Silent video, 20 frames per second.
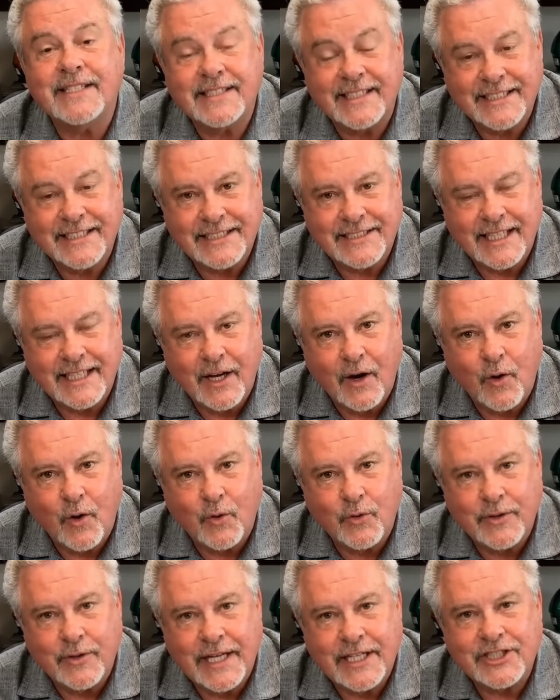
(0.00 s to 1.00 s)
this is the
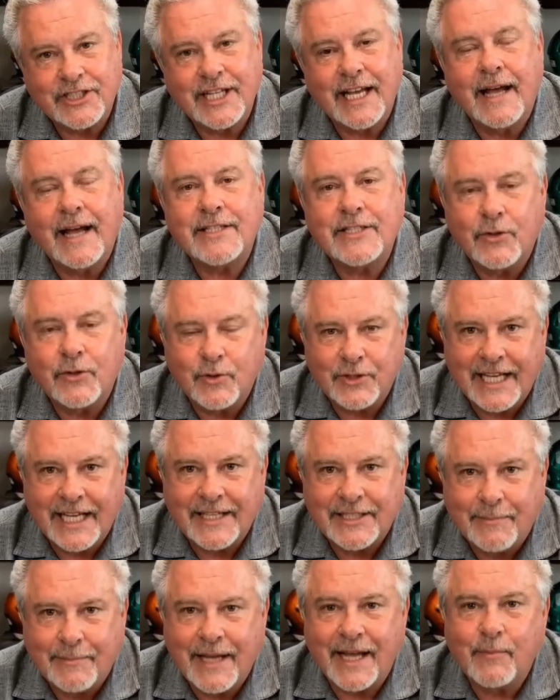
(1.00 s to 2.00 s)
only chance you will get
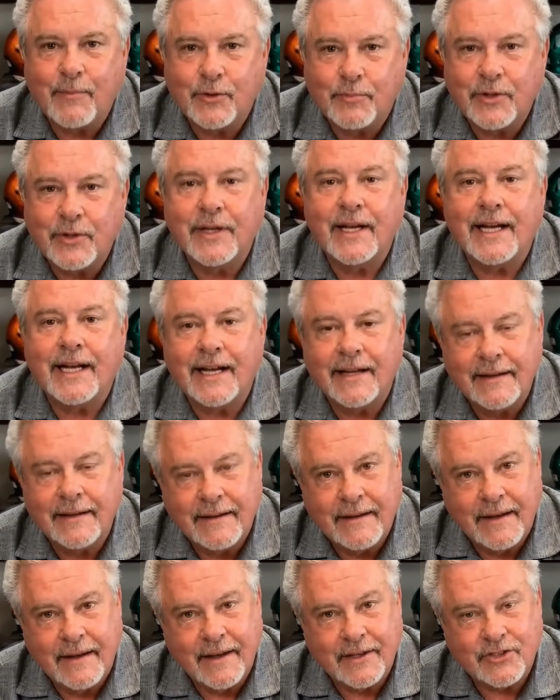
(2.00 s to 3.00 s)
to be able to put it in.
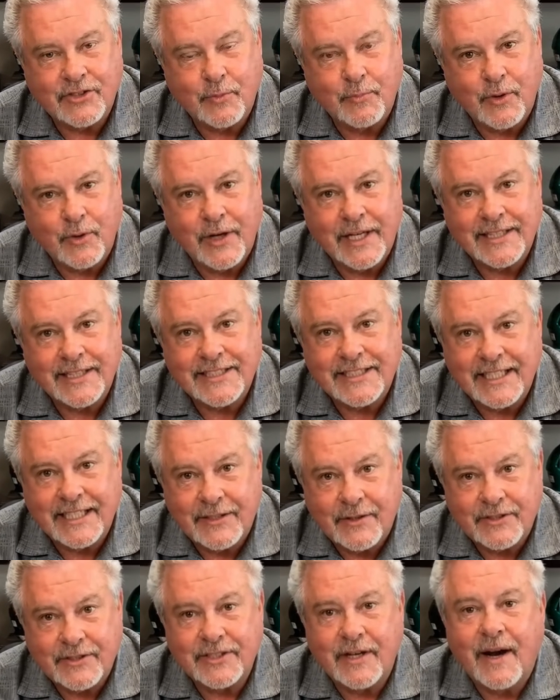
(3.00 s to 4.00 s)
So put in
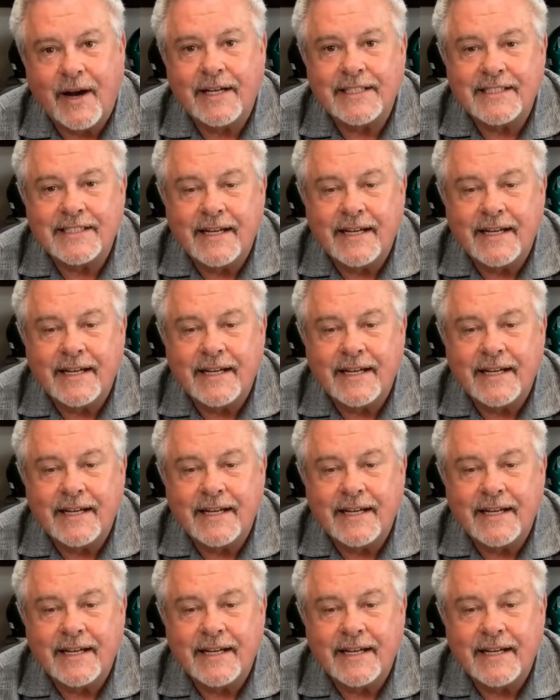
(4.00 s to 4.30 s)
Signal Sauce,